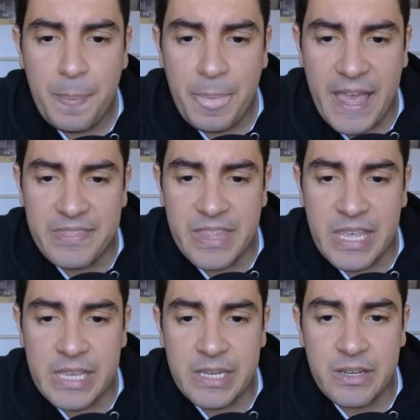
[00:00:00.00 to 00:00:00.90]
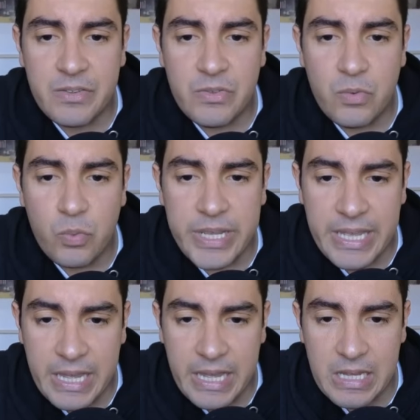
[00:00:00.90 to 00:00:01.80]
And then we
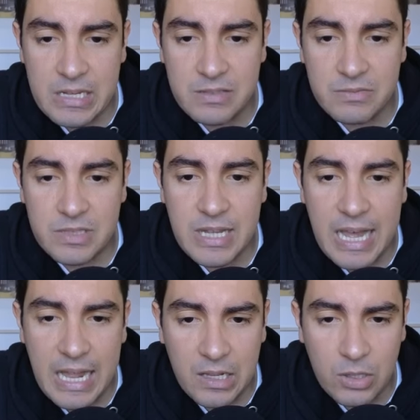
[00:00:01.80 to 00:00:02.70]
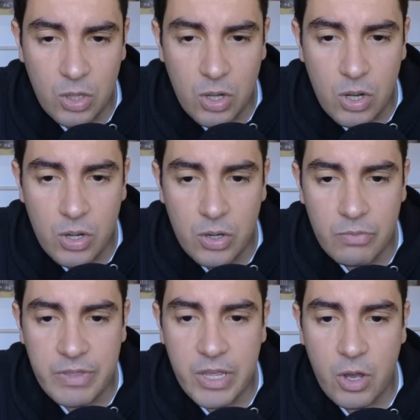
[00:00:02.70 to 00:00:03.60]
have a lot
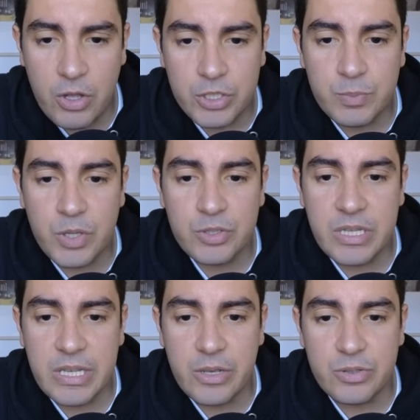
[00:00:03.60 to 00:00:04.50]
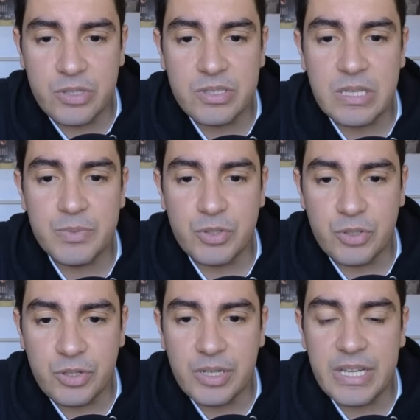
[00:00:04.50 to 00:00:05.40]
of the Cosmos ecosystem.
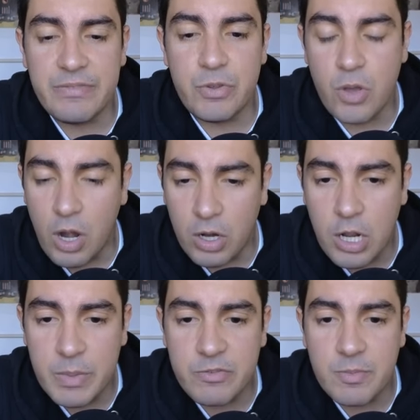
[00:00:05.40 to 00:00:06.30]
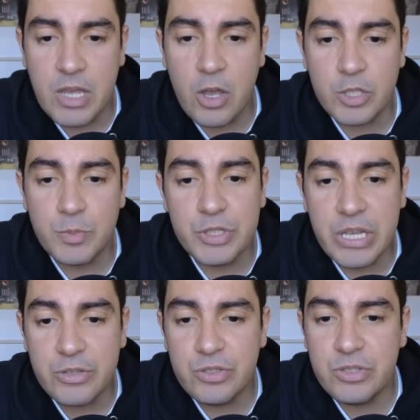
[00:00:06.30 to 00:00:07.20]
So if you are coming from the Cosmos
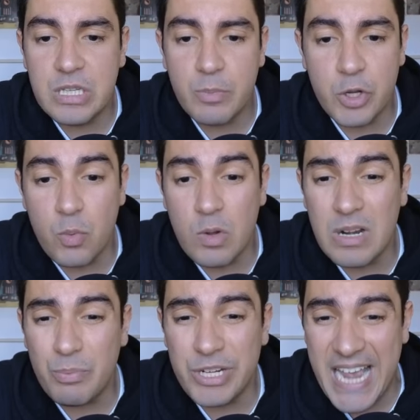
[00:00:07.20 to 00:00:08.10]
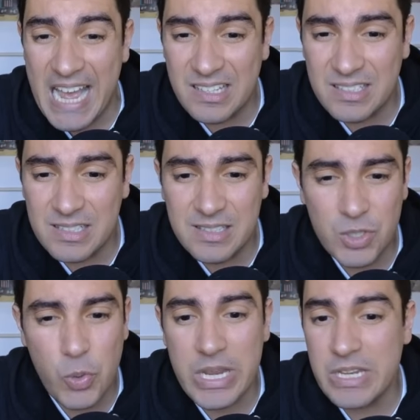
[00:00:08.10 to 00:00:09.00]
ecosystem or you want to bridge assets
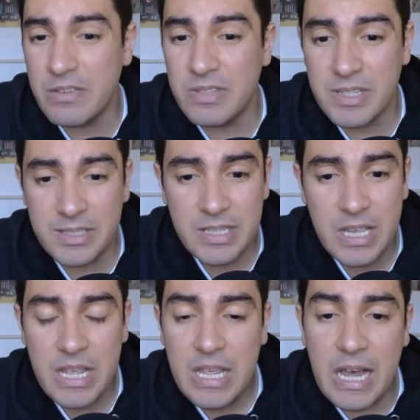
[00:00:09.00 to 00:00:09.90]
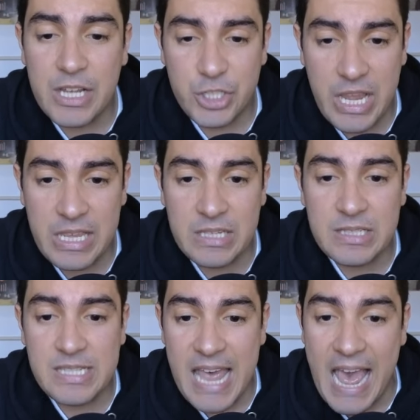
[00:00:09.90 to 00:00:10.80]
to any of these
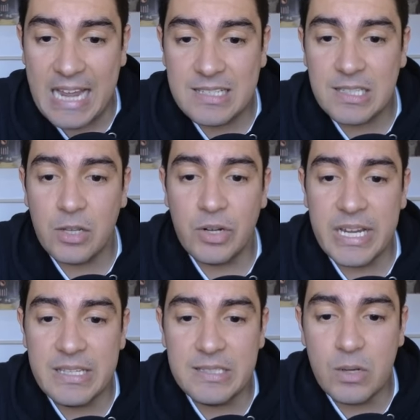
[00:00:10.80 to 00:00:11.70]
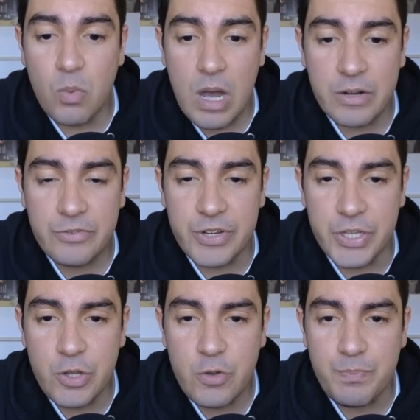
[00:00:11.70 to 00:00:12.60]
chains, Axelar is the one for
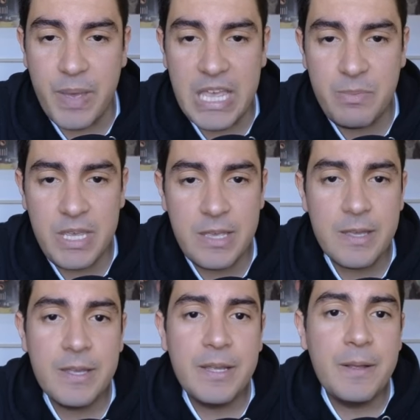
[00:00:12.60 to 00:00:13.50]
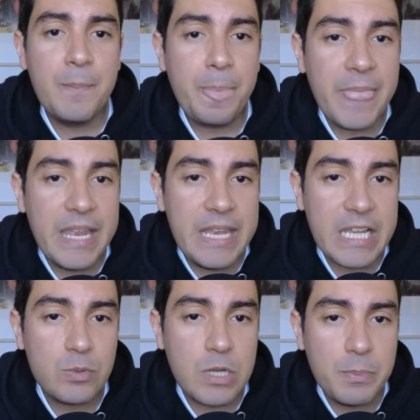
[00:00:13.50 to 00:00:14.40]
you, baby. Next one up,